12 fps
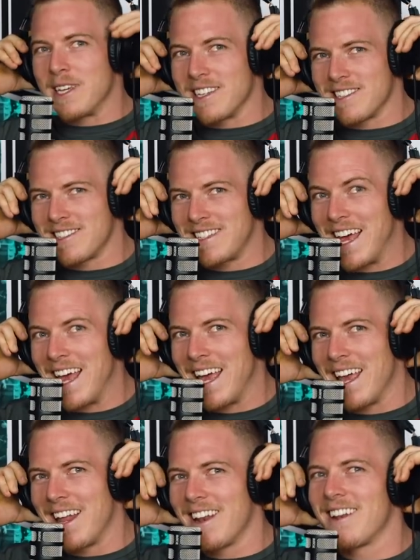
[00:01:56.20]
me of
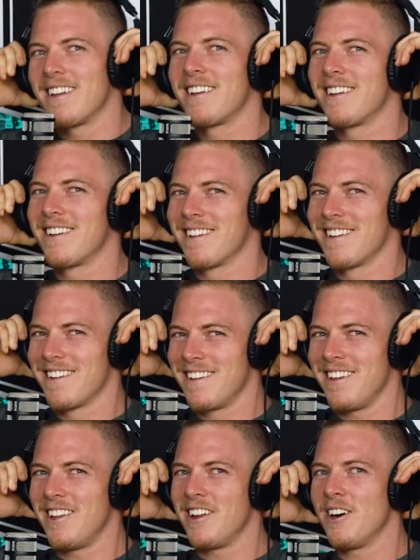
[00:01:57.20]
Stan,
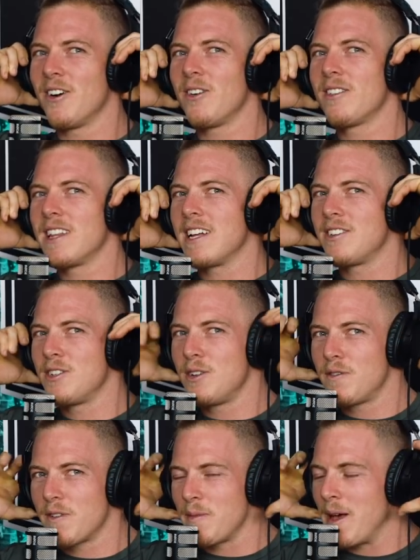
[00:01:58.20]
you know, that
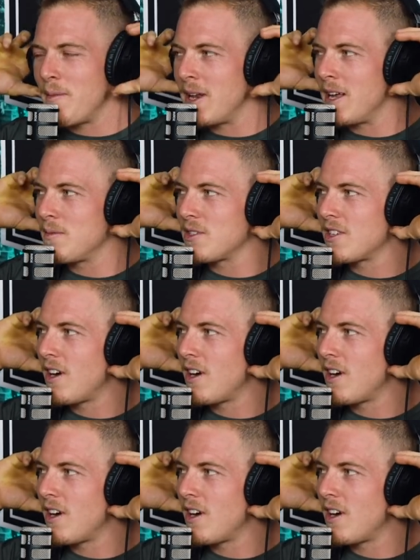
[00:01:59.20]
dude from Eminem's